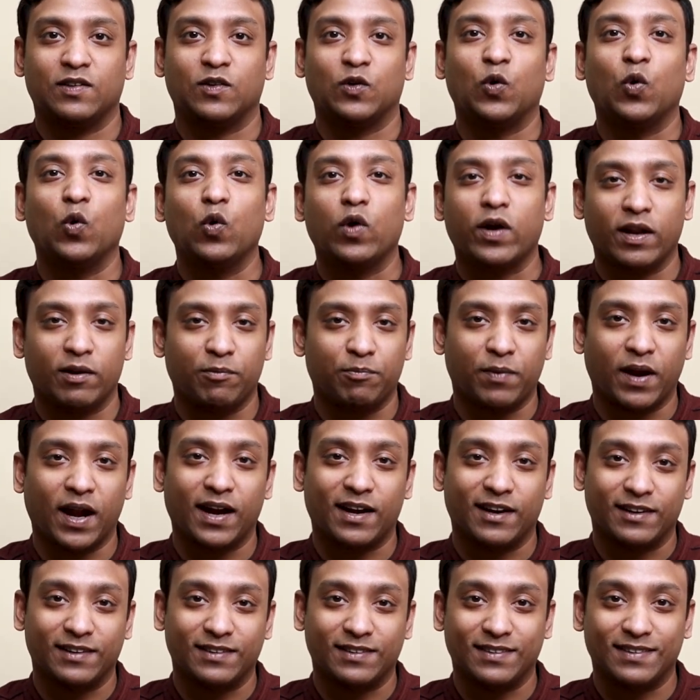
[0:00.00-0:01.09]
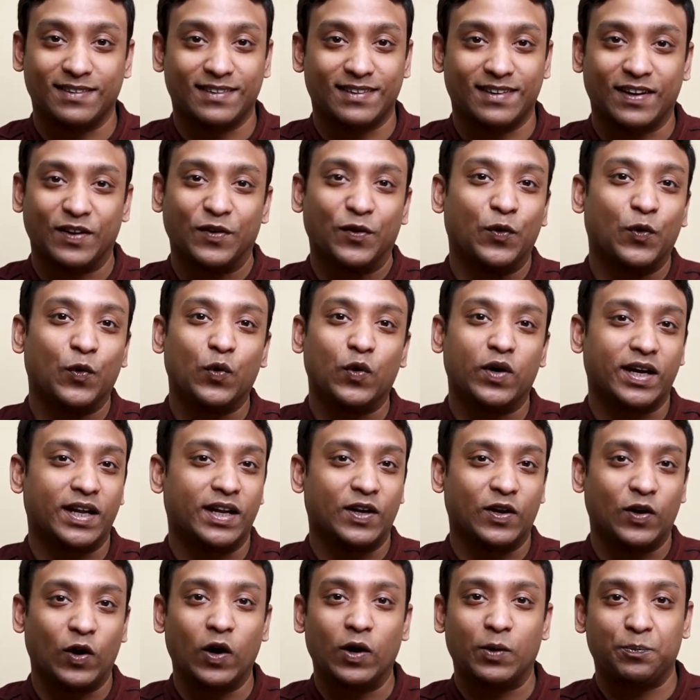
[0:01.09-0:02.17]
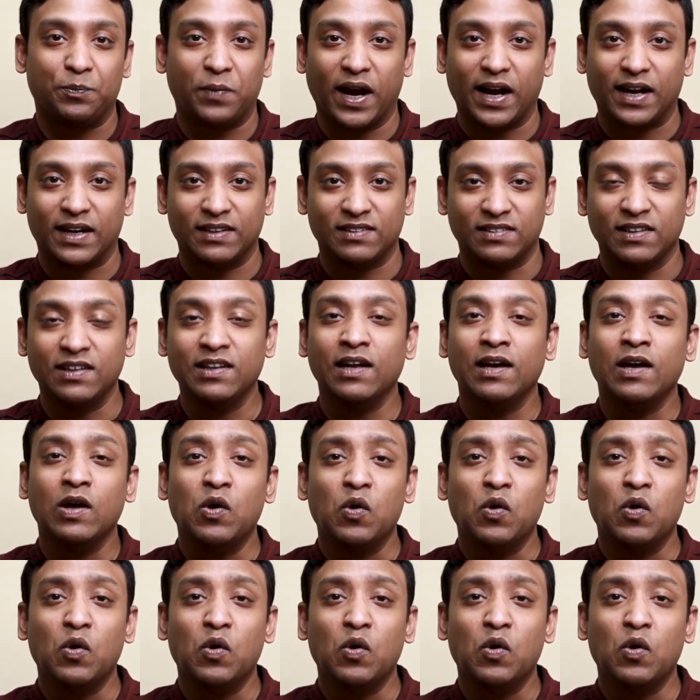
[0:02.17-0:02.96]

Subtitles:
who can practice it and who cannot practice it.